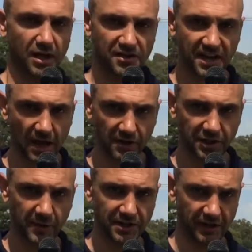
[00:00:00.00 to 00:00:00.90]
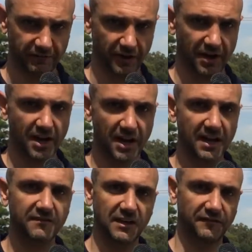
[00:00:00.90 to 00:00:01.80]
they're going to be different,
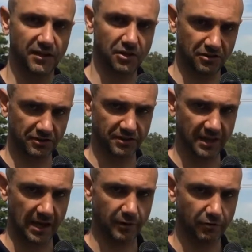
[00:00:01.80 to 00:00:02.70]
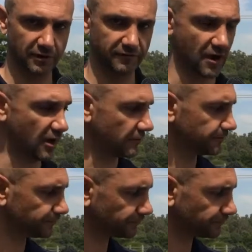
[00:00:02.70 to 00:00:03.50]
even if they're using the same grid file.